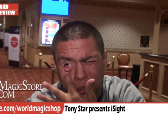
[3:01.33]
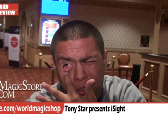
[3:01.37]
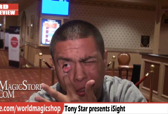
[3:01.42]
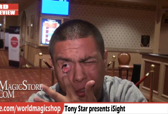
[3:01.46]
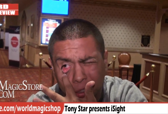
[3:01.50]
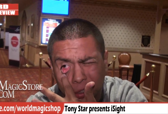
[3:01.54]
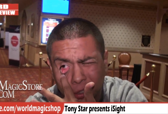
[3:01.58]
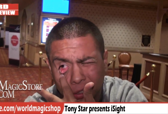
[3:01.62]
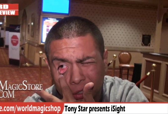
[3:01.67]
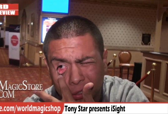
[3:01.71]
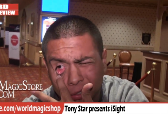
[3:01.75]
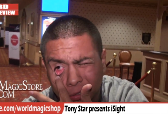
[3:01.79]

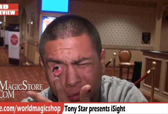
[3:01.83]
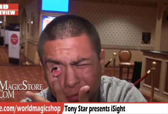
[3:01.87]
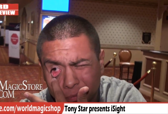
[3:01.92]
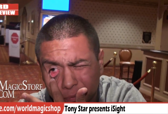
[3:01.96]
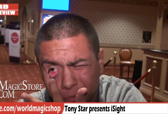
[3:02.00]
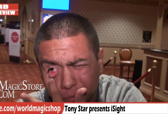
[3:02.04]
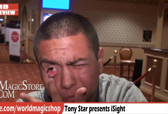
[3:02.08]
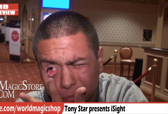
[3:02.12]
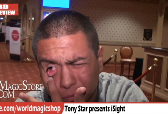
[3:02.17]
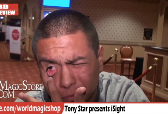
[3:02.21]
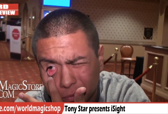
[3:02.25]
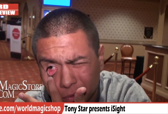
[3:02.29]

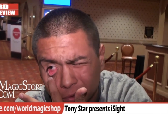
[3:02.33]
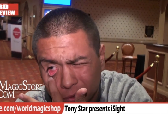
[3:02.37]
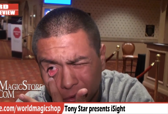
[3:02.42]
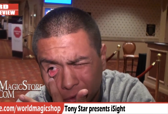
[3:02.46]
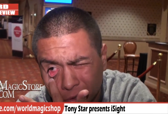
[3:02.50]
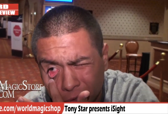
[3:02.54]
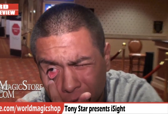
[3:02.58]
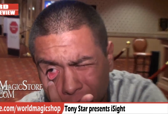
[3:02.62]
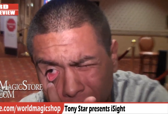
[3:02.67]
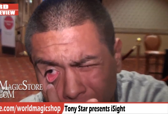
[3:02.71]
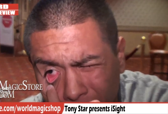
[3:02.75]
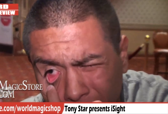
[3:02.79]

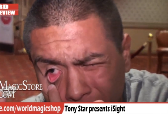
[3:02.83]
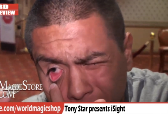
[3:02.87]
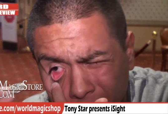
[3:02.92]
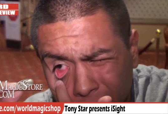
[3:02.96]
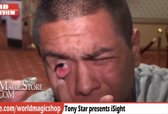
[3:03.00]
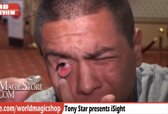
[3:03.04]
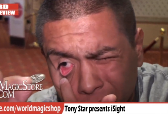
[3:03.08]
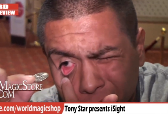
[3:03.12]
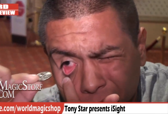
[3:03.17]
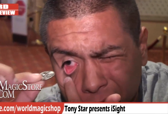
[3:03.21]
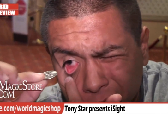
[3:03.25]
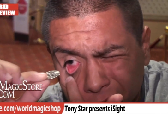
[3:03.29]

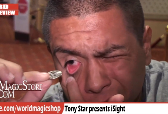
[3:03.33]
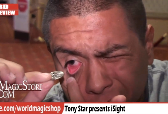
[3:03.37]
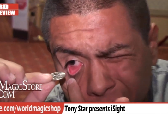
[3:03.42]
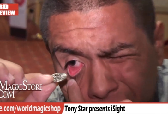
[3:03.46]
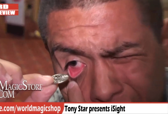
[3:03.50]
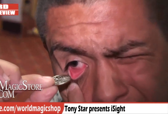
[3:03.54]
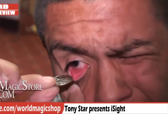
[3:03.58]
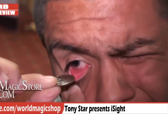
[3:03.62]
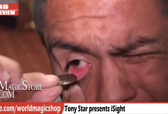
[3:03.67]
(no one is talking)